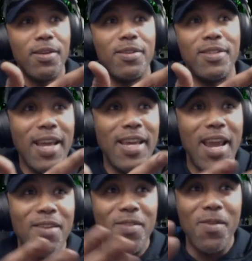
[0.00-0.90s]
They
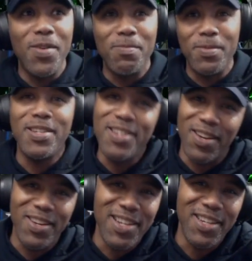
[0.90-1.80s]
came up, he, you
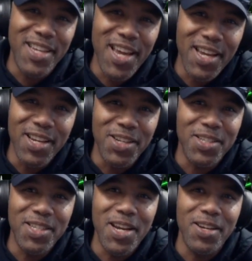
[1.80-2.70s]
know, he, yeah, he
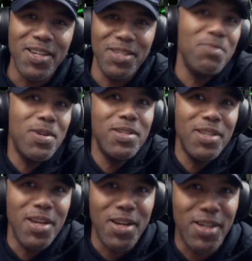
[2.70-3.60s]
looked scared because he was
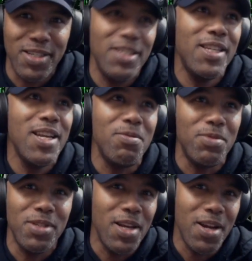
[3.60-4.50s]
scared because he said he
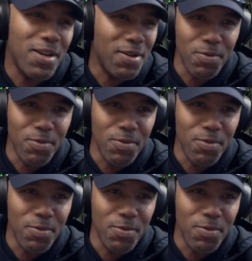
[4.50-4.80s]
was scared.